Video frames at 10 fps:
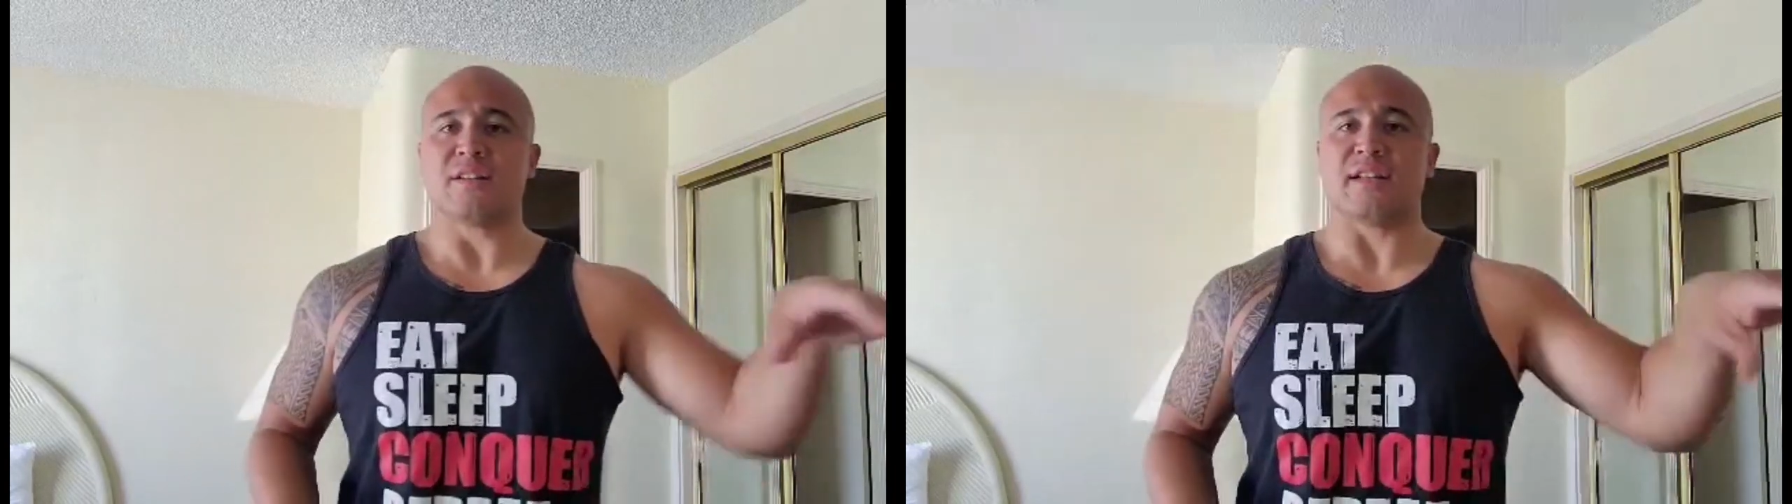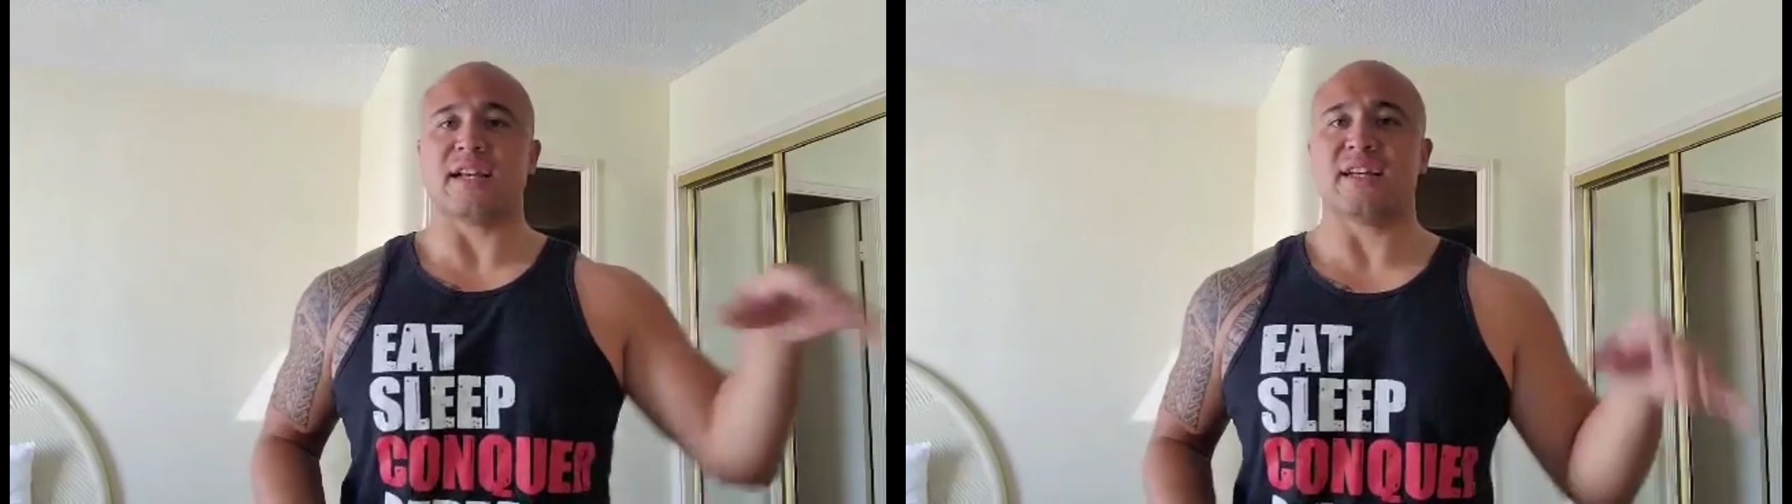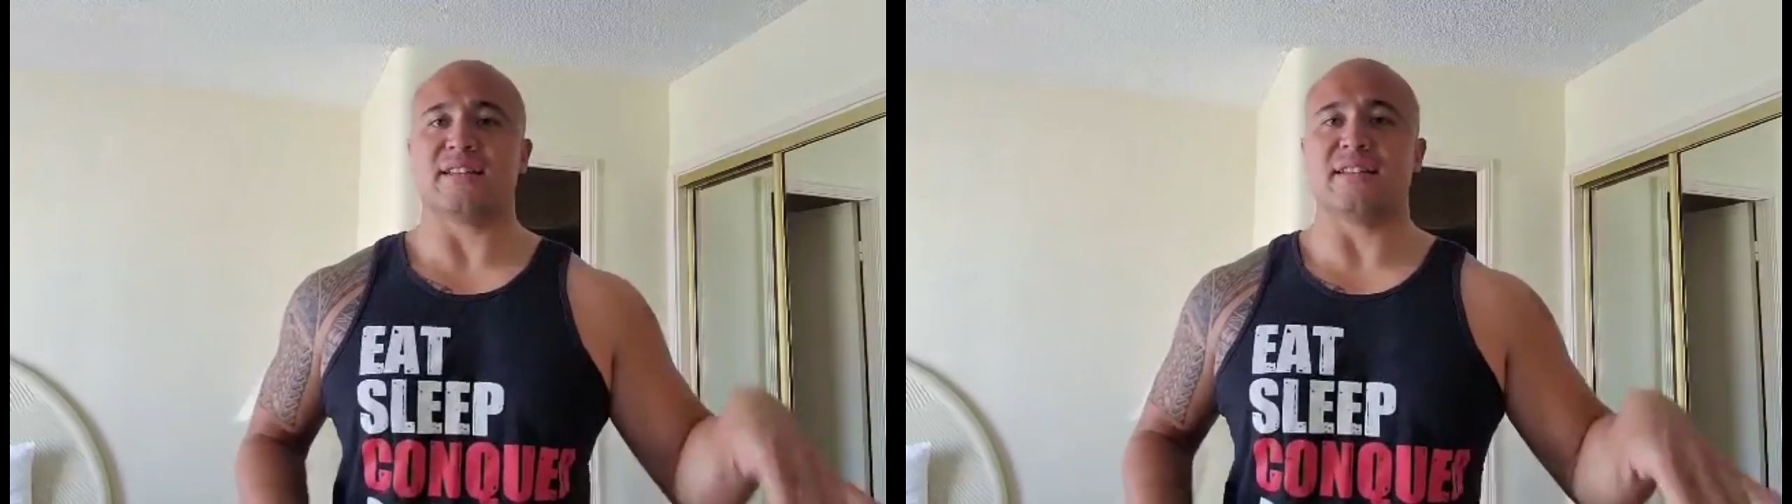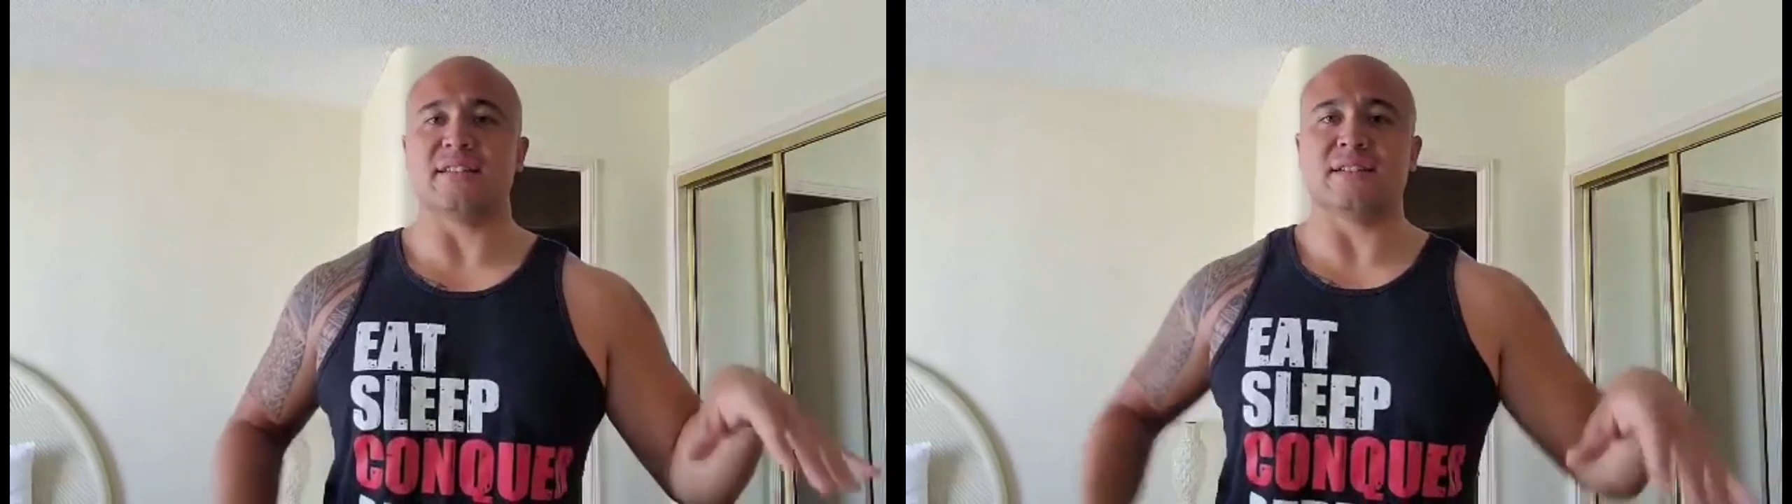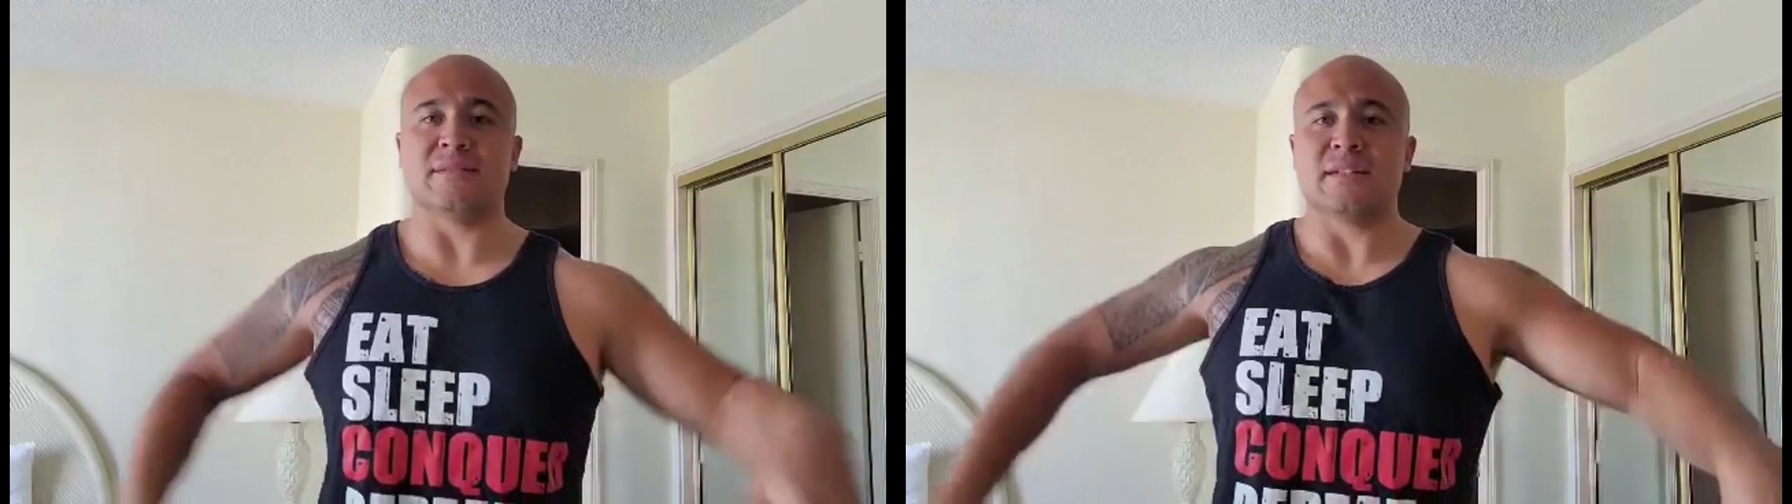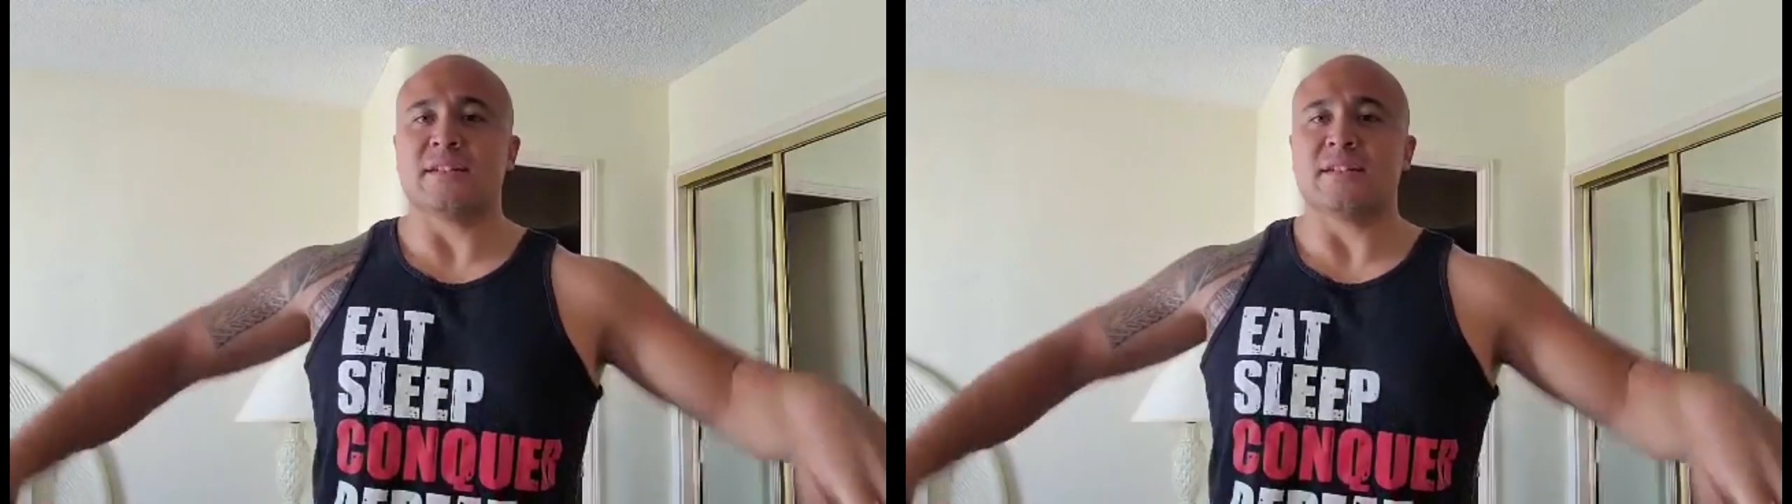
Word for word: that had the